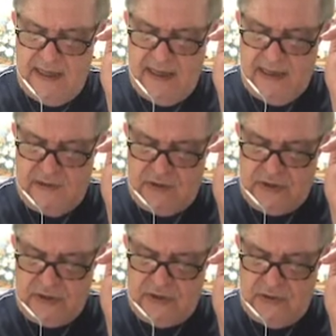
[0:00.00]

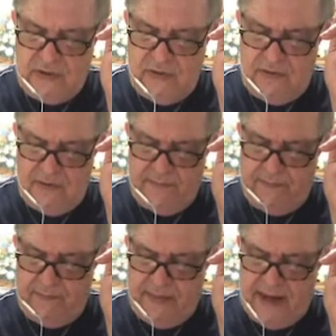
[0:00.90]
equals to
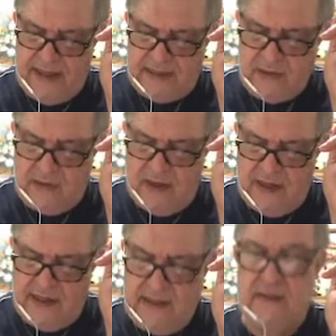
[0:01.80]
plus
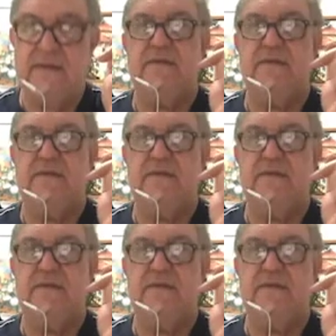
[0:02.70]
1